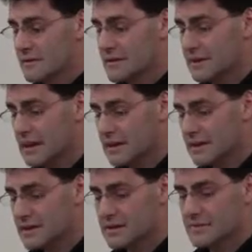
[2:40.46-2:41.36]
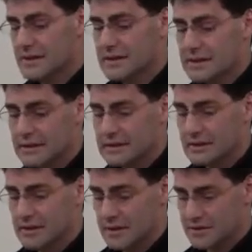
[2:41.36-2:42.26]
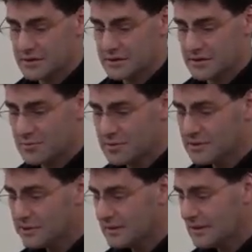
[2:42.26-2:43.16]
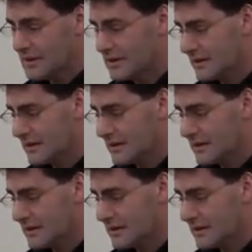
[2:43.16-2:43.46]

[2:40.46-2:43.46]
once again, has to be, as I mentioned, simple,